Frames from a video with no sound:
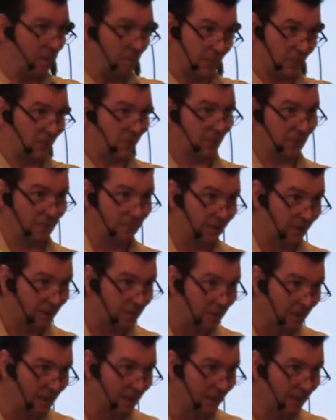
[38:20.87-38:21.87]
opposite of
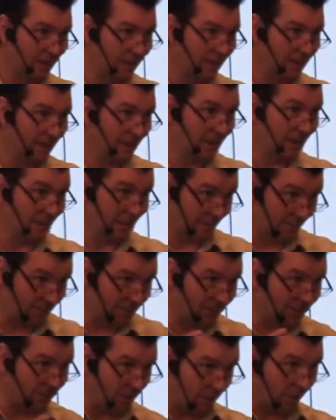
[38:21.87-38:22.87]
him
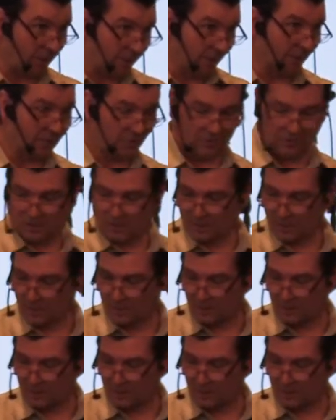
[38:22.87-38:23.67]
the darkness